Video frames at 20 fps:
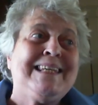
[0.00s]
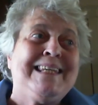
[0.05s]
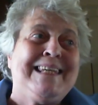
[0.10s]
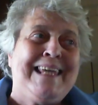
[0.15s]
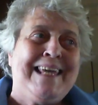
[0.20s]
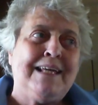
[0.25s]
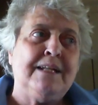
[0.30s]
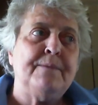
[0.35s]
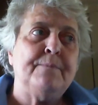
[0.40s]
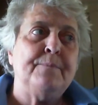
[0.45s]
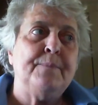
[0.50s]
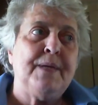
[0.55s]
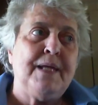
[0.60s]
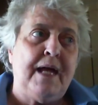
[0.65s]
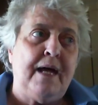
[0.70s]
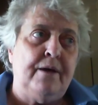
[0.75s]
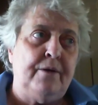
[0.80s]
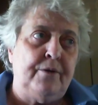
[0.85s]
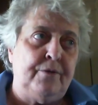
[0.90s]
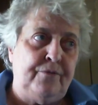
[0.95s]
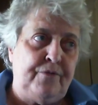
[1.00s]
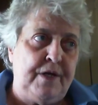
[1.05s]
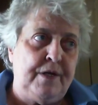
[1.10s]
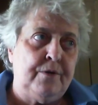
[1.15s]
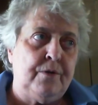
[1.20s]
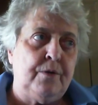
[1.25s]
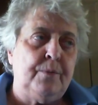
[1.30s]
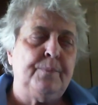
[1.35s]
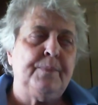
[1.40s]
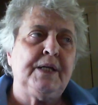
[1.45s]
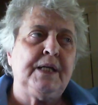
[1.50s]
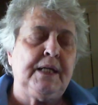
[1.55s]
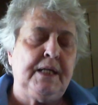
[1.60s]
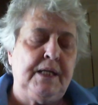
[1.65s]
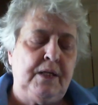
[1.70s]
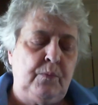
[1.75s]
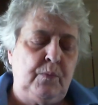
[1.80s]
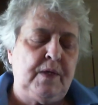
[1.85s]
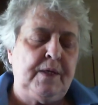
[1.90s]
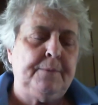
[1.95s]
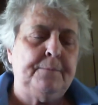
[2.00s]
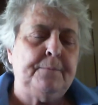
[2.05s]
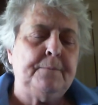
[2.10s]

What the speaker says: "Get me out of here," but anyway,